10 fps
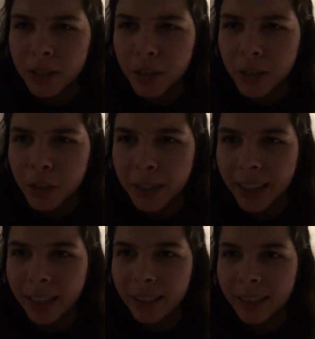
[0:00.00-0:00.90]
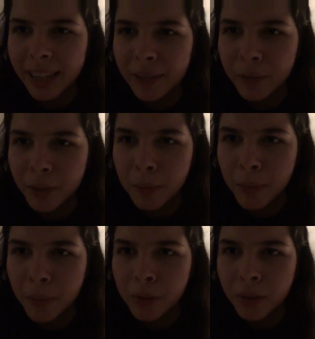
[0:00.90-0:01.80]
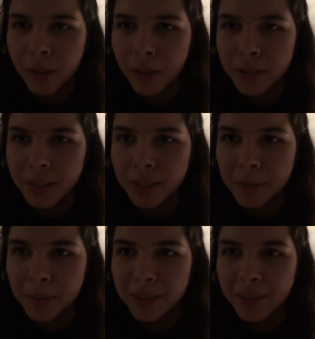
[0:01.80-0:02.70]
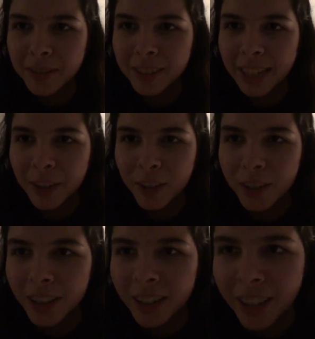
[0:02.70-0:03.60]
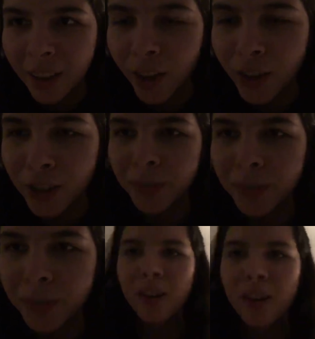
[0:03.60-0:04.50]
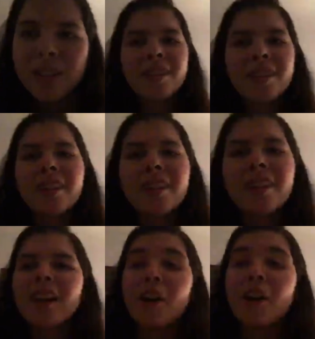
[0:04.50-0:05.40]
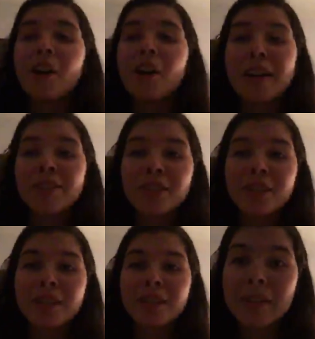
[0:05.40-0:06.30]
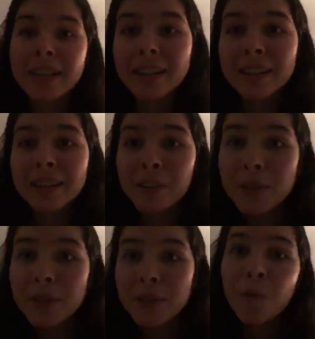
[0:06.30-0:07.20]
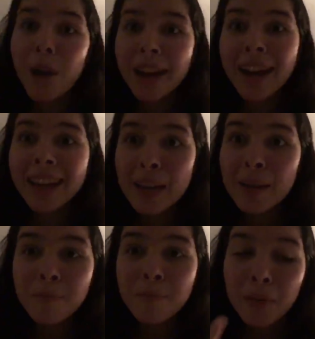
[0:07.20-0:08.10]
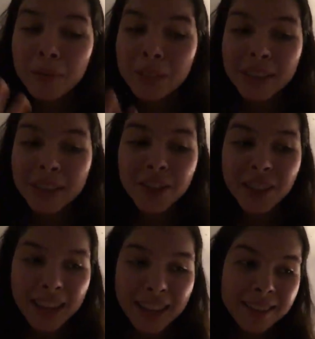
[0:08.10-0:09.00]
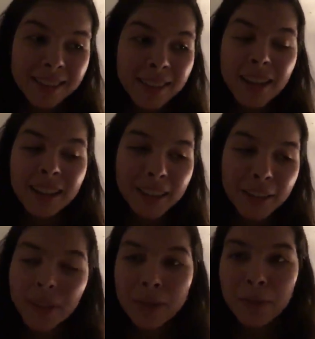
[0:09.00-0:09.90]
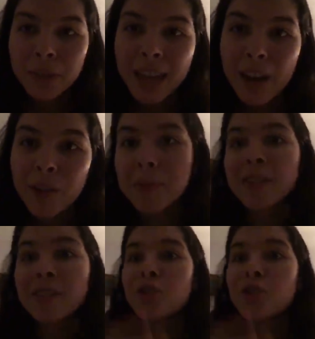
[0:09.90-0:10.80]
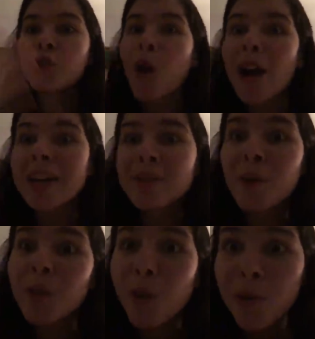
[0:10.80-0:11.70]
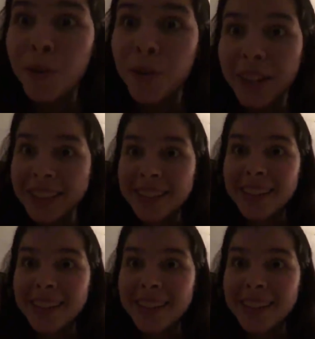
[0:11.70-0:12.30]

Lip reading: be late for the post office 6 months later on your vlogs. No, actually, Barry, the reason why I can't publish the next Live Life with Lau is because your drawing is all over it.